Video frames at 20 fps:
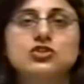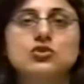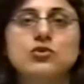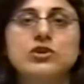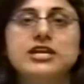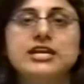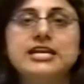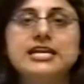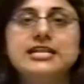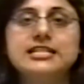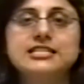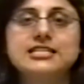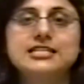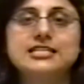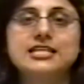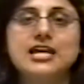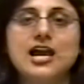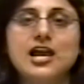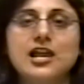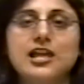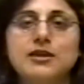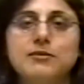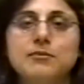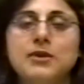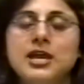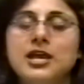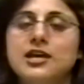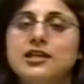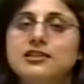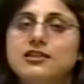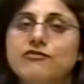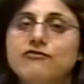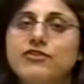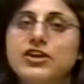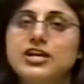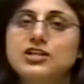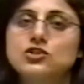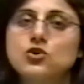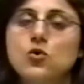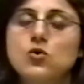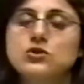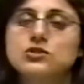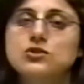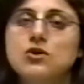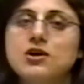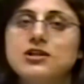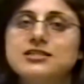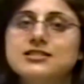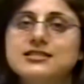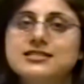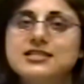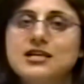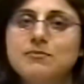So each time the weight goes on,